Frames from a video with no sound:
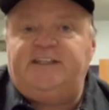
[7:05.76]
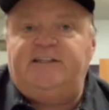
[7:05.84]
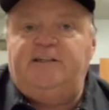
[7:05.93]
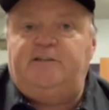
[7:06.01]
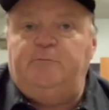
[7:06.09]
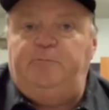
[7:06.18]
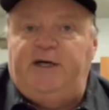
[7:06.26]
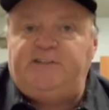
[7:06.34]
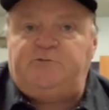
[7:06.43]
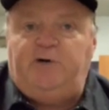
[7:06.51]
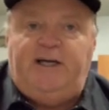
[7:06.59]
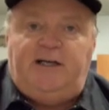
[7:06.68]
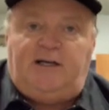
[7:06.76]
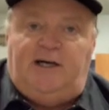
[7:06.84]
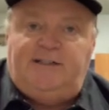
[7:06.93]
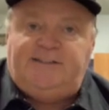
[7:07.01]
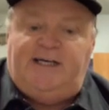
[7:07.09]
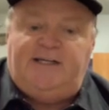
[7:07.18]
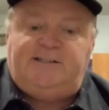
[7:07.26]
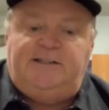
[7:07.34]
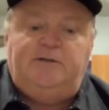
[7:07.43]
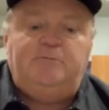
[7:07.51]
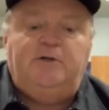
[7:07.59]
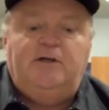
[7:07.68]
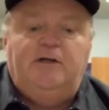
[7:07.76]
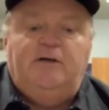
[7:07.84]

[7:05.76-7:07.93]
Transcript: said that the best way to contact him